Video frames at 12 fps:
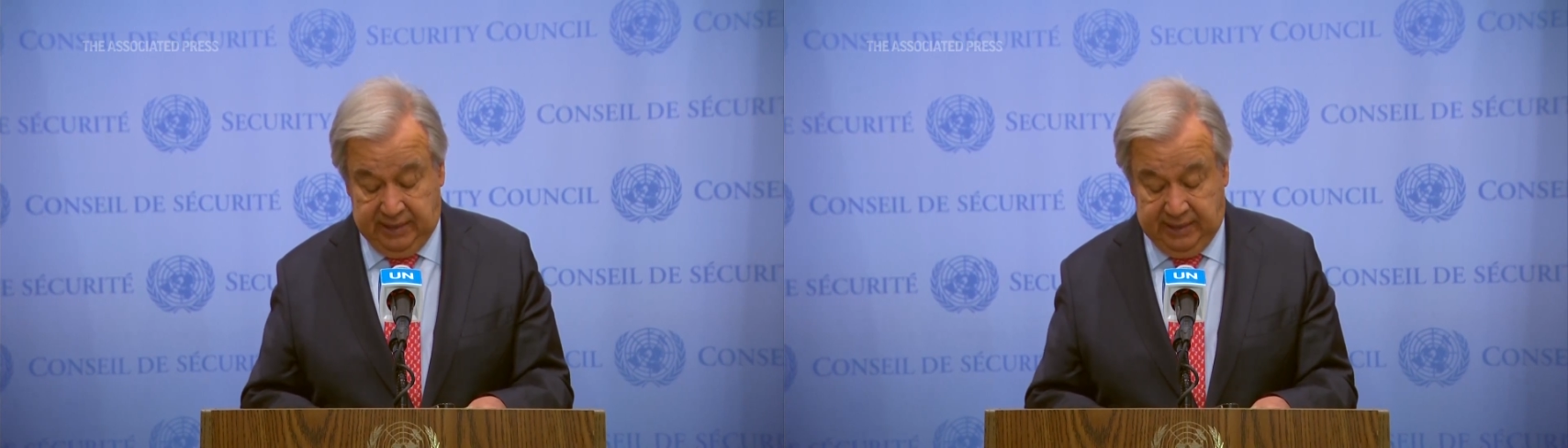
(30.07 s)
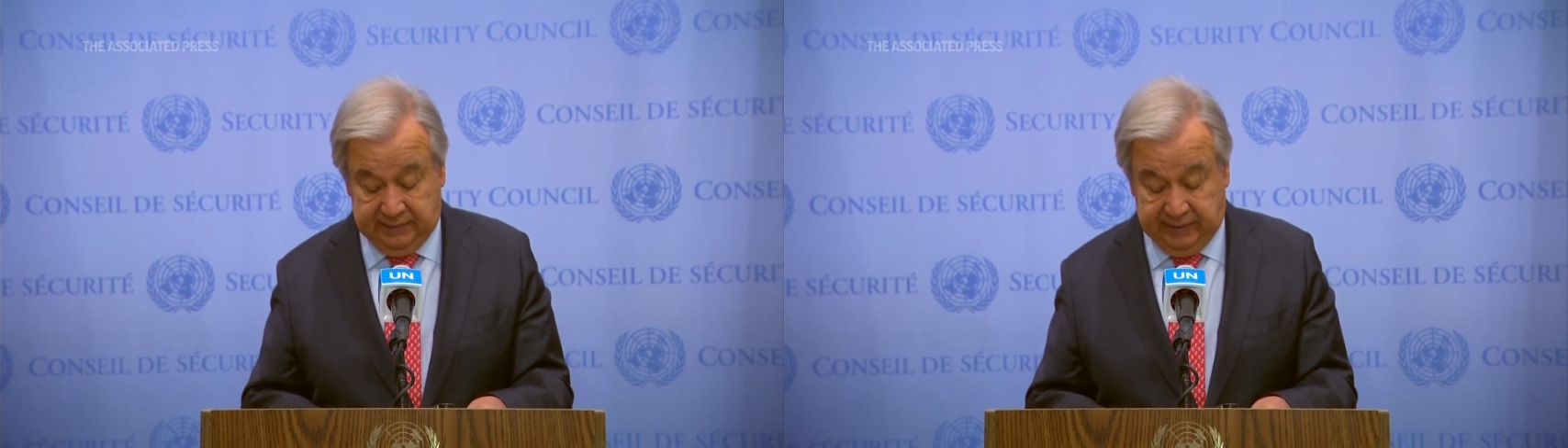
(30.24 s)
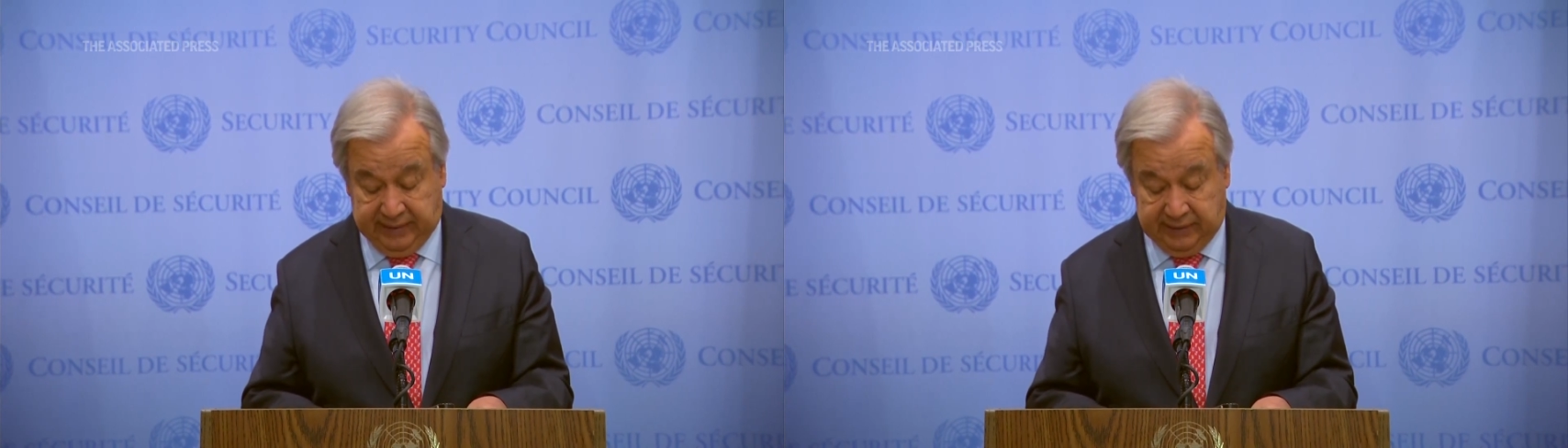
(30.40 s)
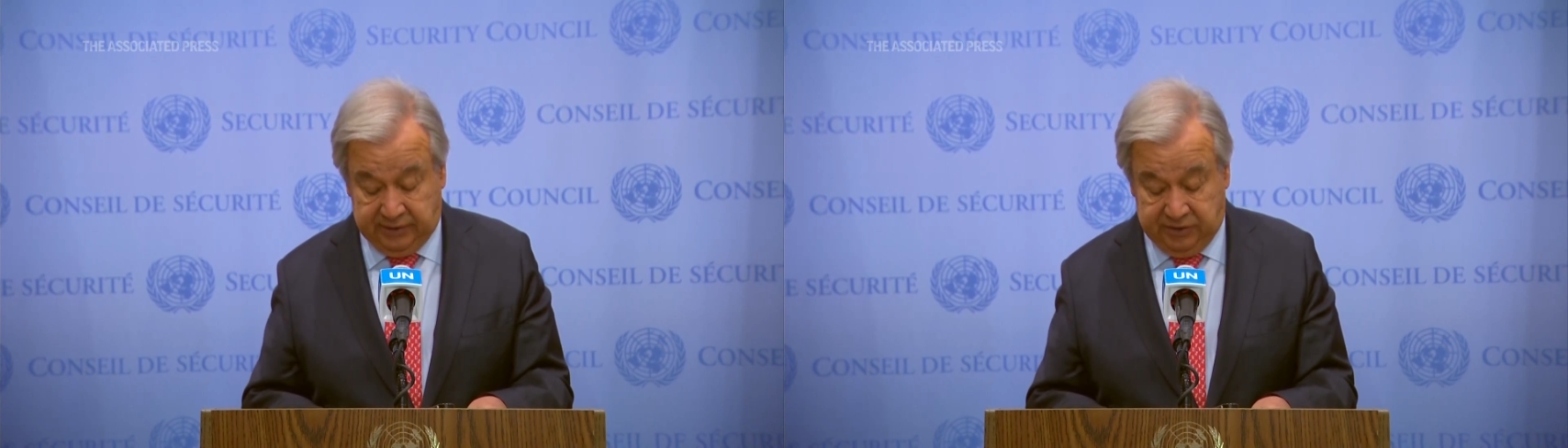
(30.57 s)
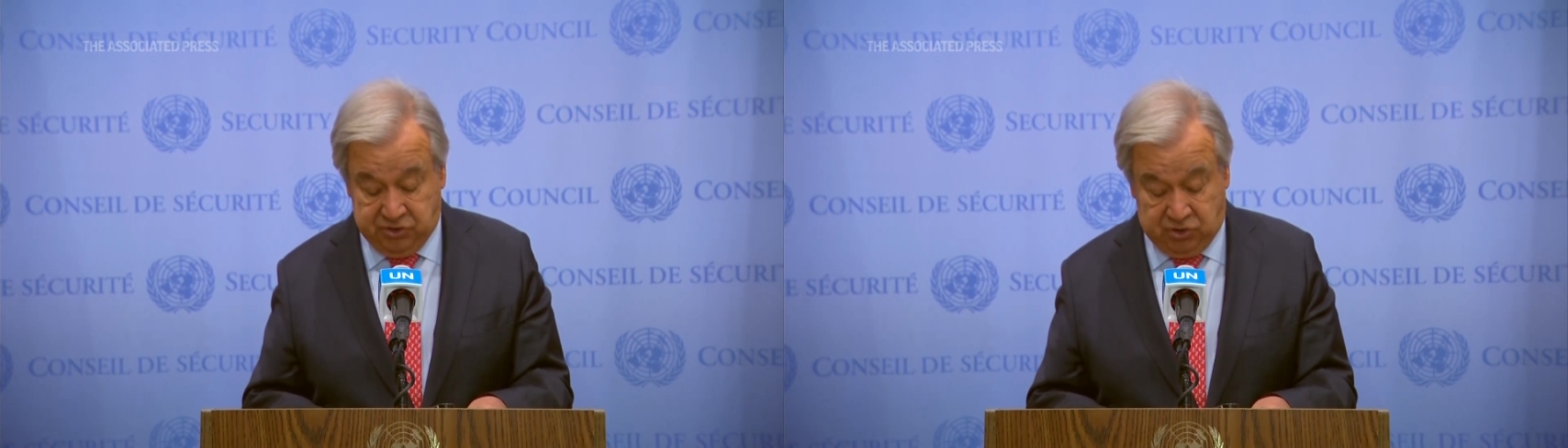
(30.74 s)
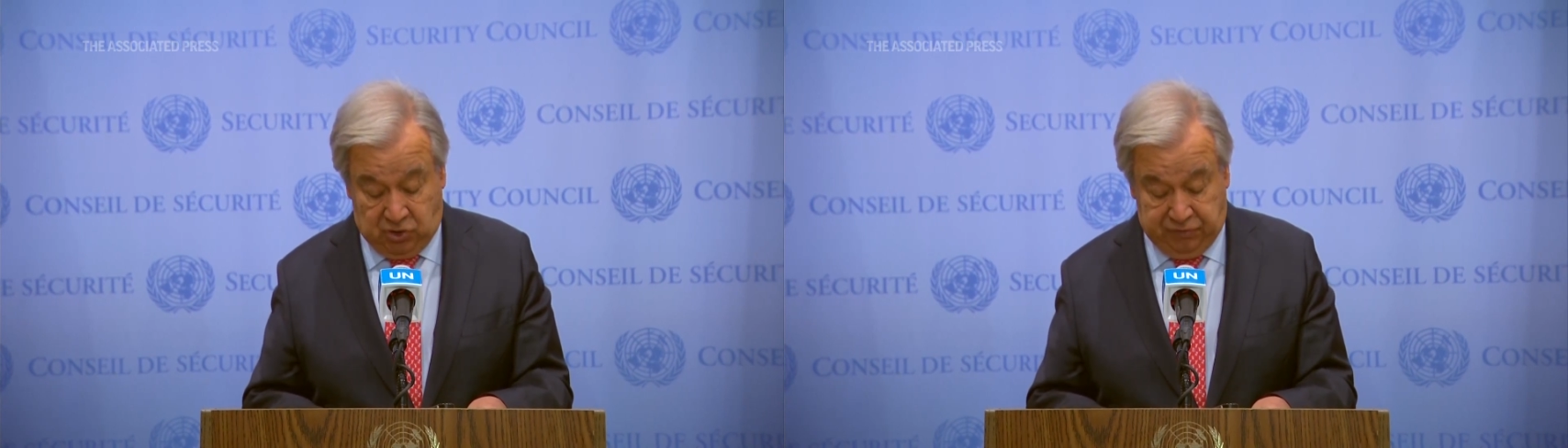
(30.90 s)
and the
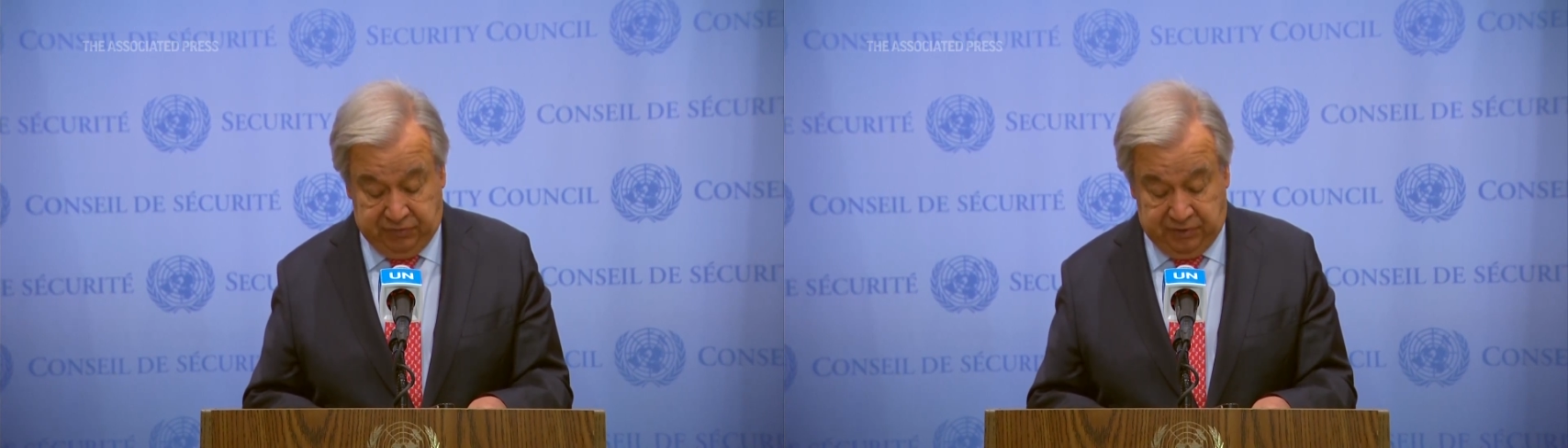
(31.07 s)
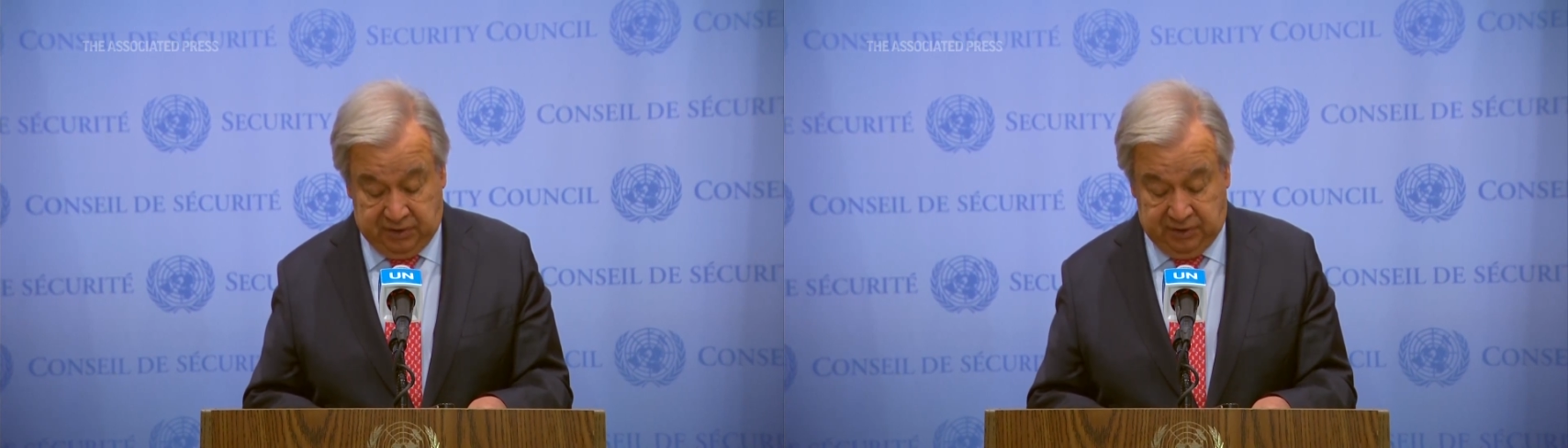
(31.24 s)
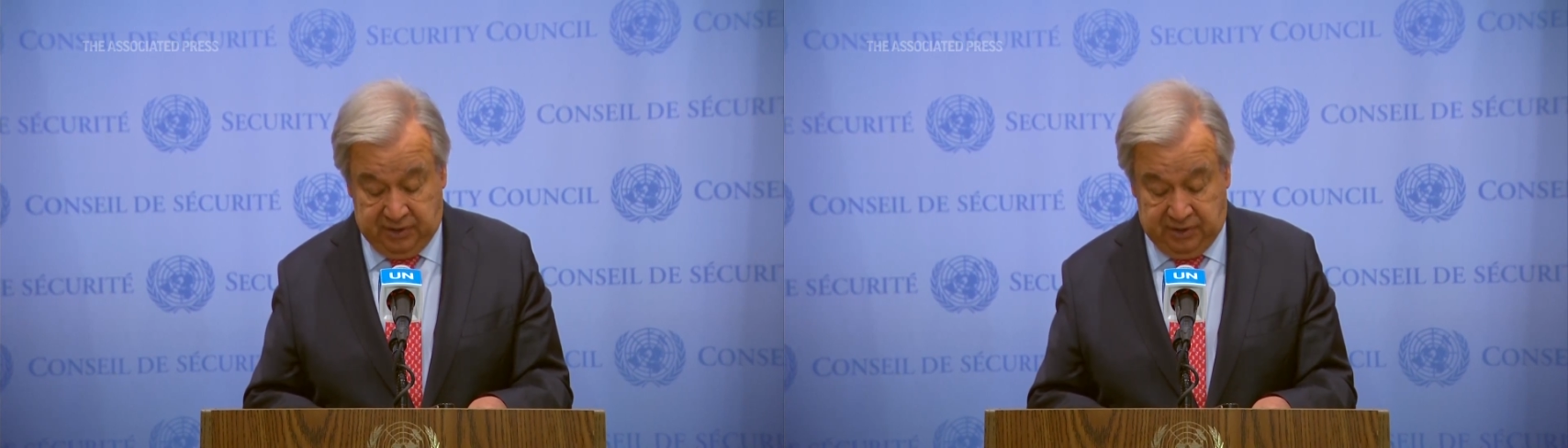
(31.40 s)
catastrophic